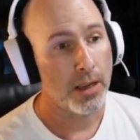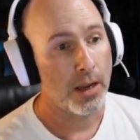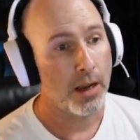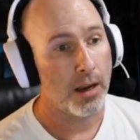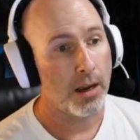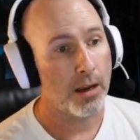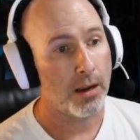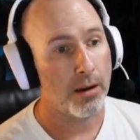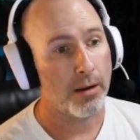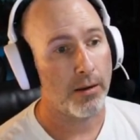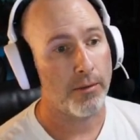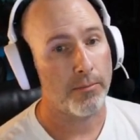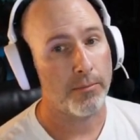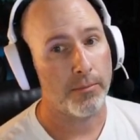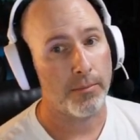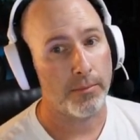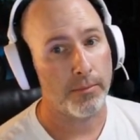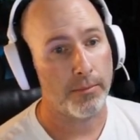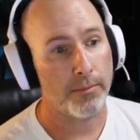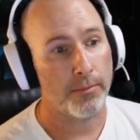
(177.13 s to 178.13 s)

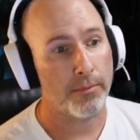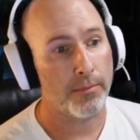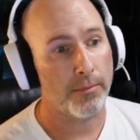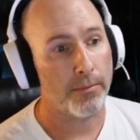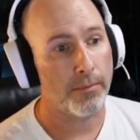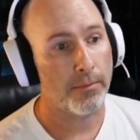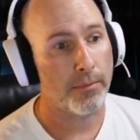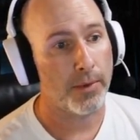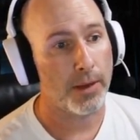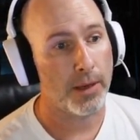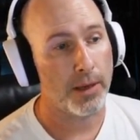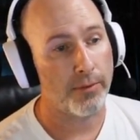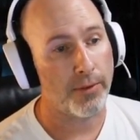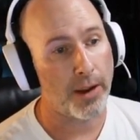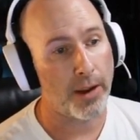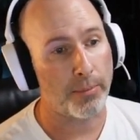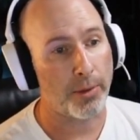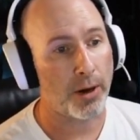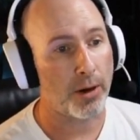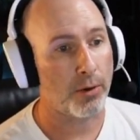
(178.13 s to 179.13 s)

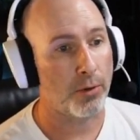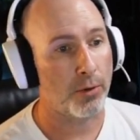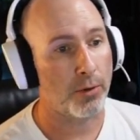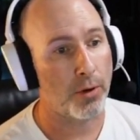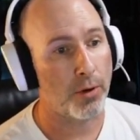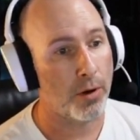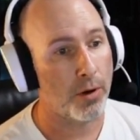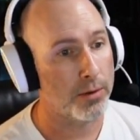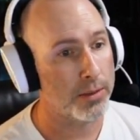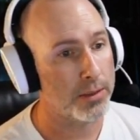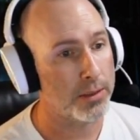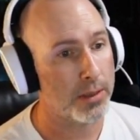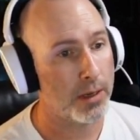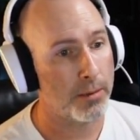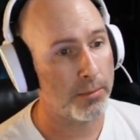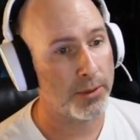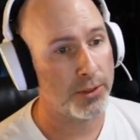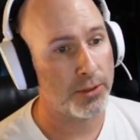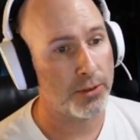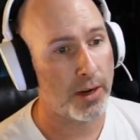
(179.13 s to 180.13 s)
Vampire Lord on
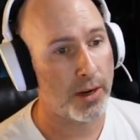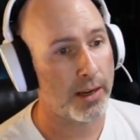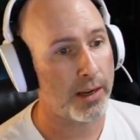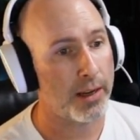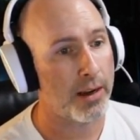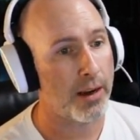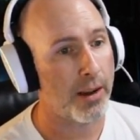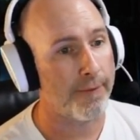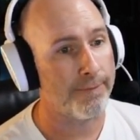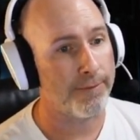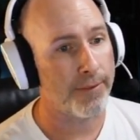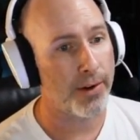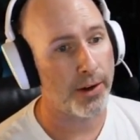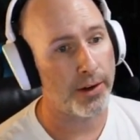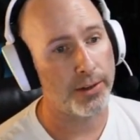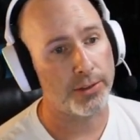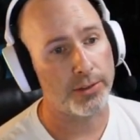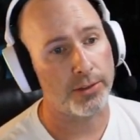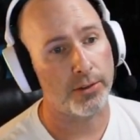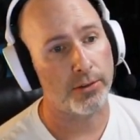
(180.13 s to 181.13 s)
Zombie Dragon.
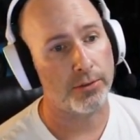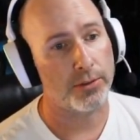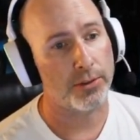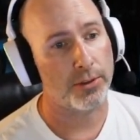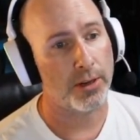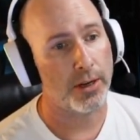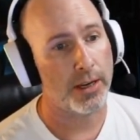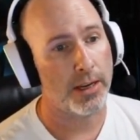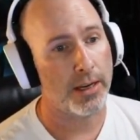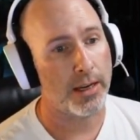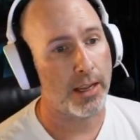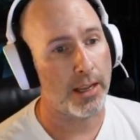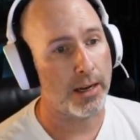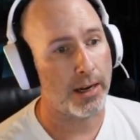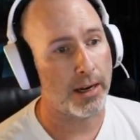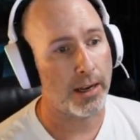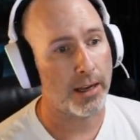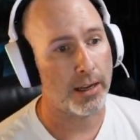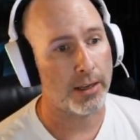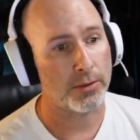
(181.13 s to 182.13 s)
Very strong trait and
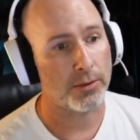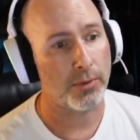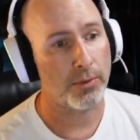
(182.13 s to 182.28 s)
a nice